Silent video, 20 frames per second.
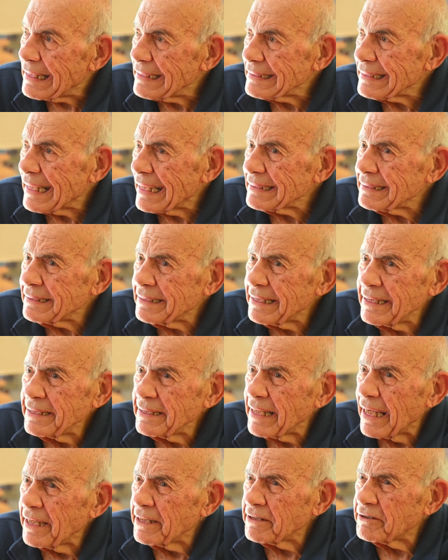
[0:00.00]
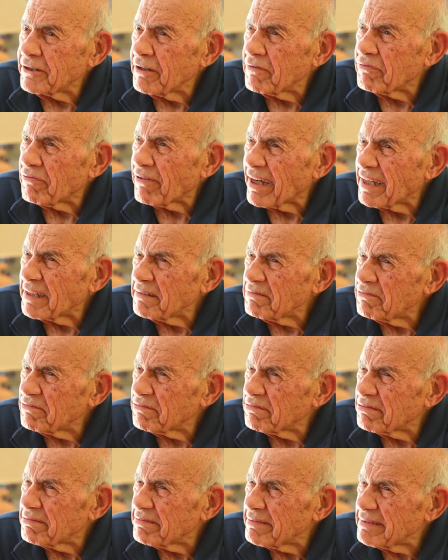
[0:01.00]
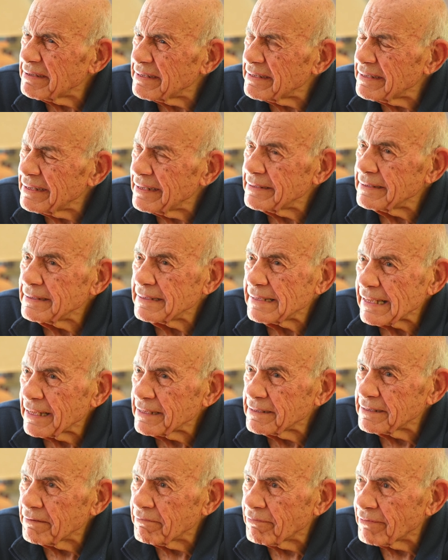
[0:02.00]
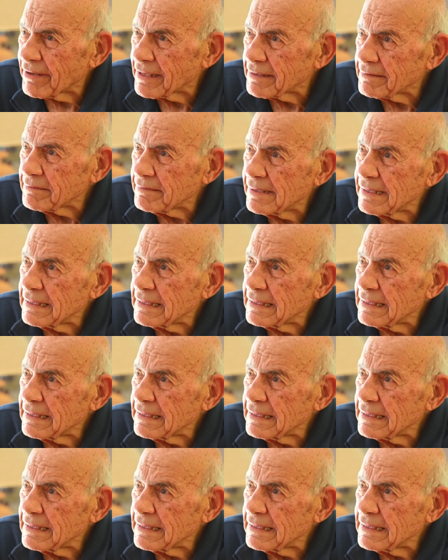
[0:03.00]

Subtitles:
1985, 95.